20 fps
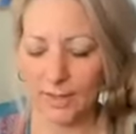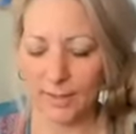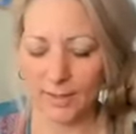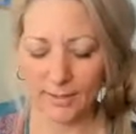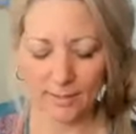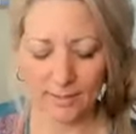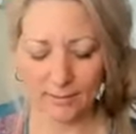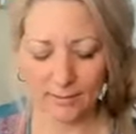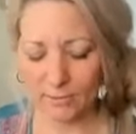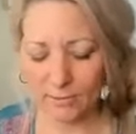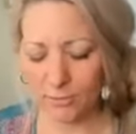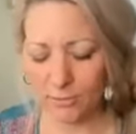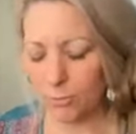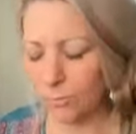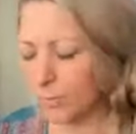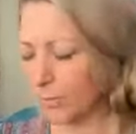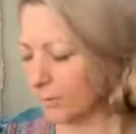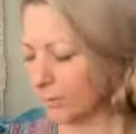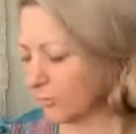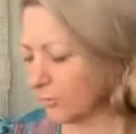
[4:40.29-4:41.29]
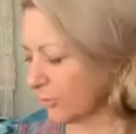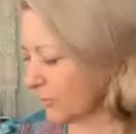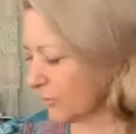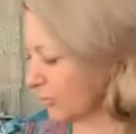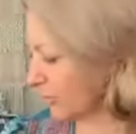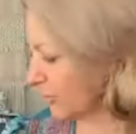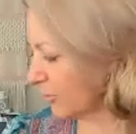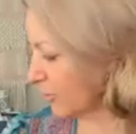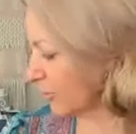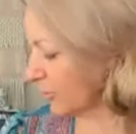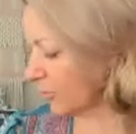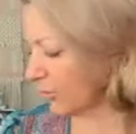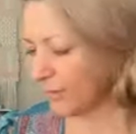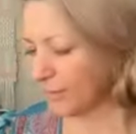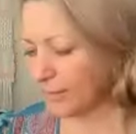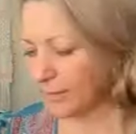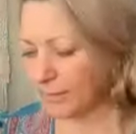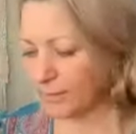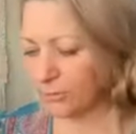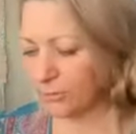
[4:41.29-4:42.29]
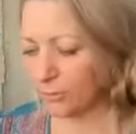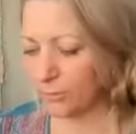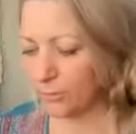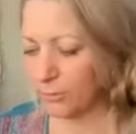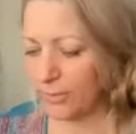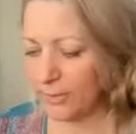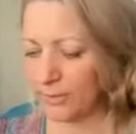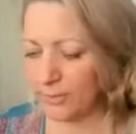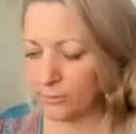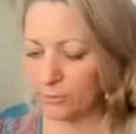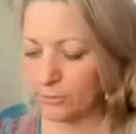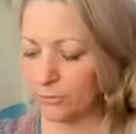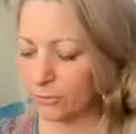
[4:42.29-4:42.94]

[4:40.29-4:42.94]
And you are just, you're like a tornado